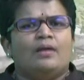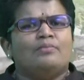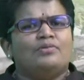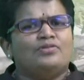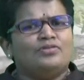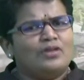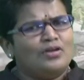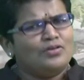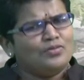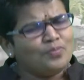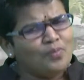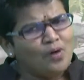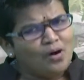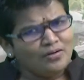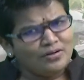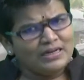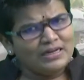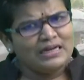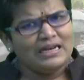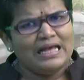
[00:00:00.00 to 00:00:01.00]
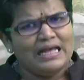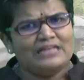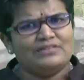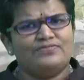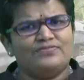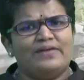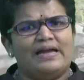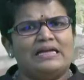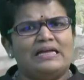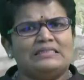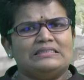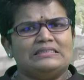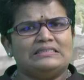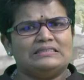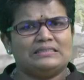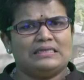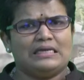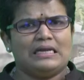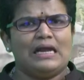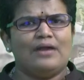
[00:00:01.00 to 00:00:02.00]
Business model as well
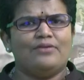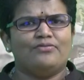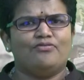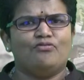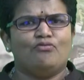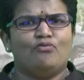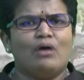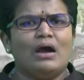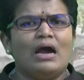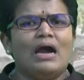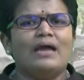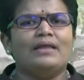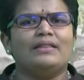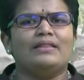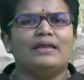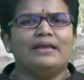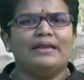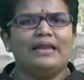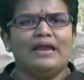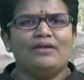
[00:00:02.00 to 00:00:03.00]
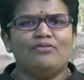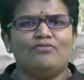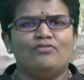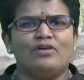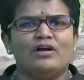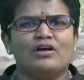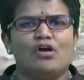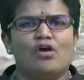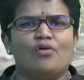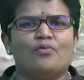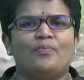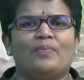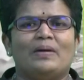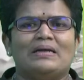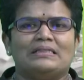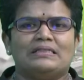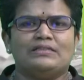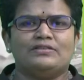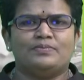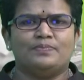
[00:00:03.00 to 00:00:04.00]
describes why the network of
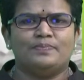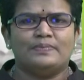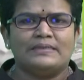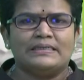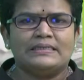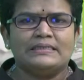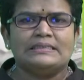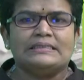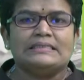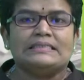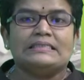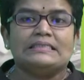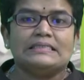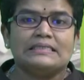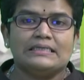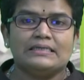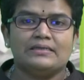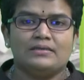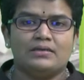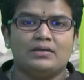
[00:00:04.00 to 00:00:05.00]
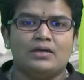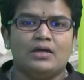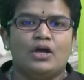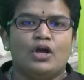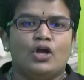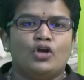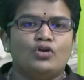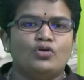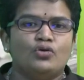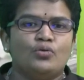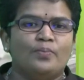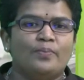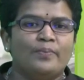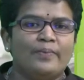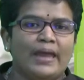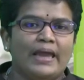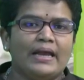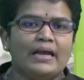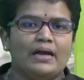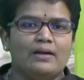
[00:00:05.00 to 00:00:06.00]
participants needed to
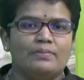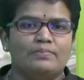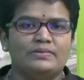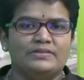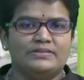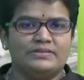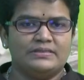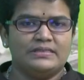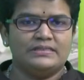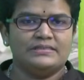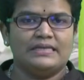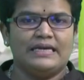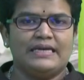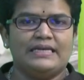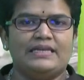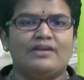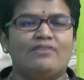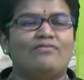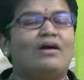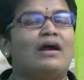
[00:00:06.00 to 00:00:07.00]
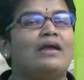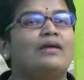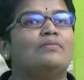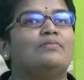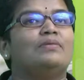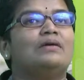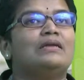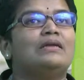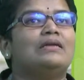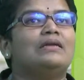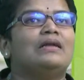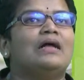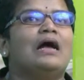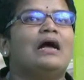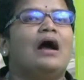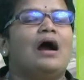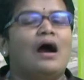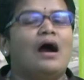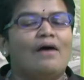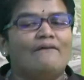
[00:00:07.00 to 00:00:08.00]
make a business idea viable
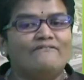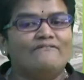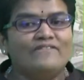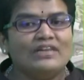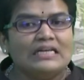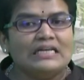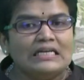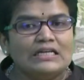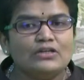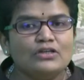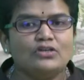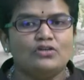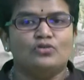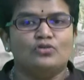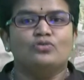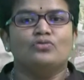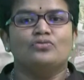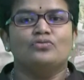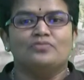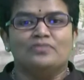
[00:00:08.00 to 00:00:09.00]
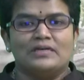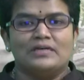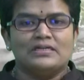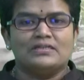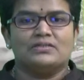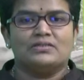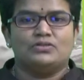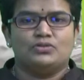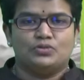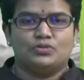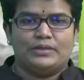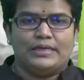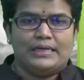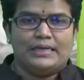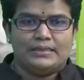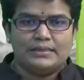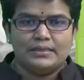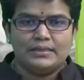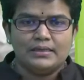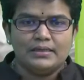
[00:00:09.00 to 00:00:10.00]
are willing to work
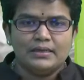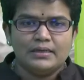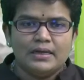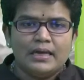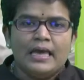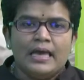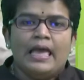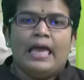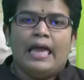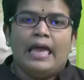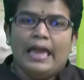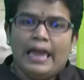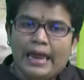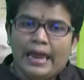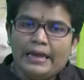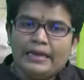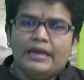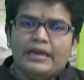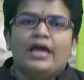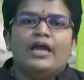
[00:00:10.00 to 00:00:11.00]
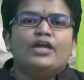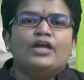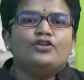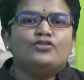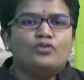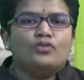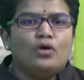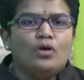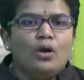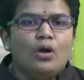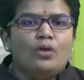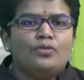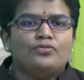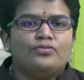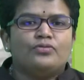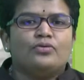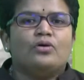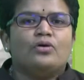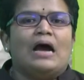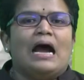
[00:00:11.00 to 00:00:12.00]
together, and it
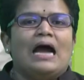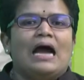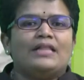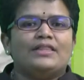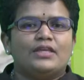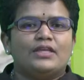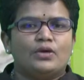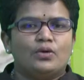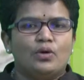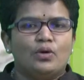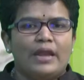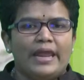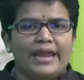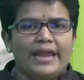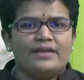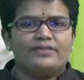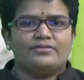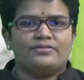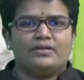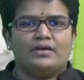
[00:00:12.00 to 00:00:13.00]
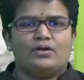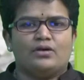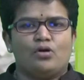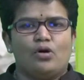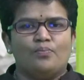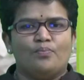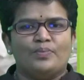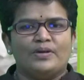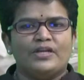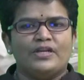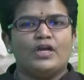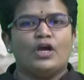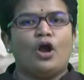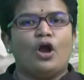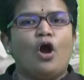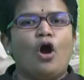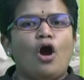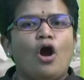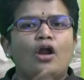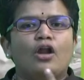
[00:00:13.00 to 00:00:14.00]
also articulates a company
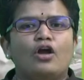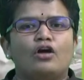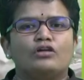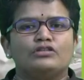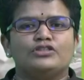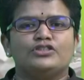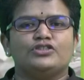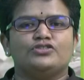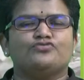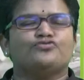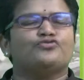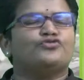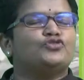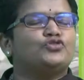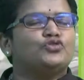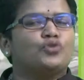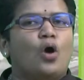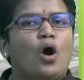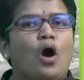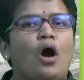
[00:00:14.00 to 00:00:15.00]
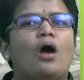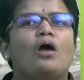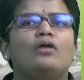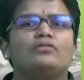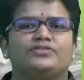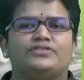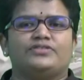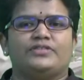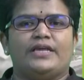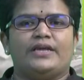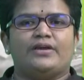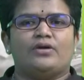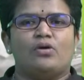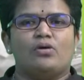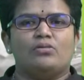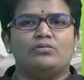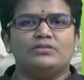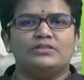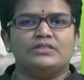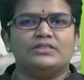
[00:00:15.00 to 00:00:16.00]
core logic to all
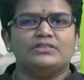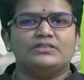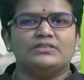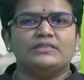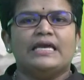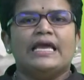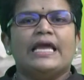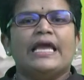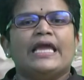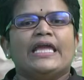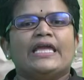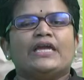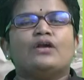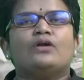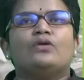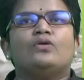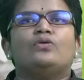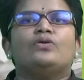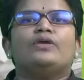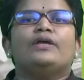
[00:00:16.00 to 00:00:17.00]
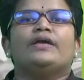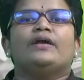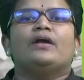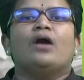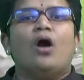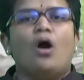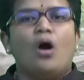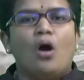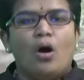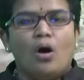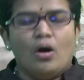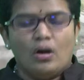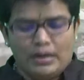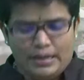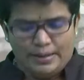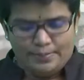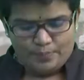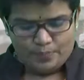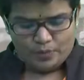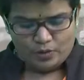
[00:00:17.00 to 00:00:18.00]
stakeholders, including all
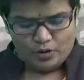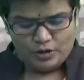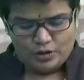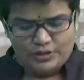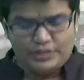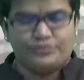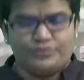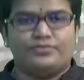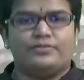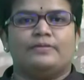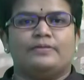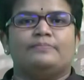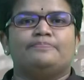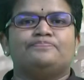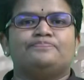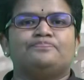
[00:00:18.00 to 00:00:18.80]
employees.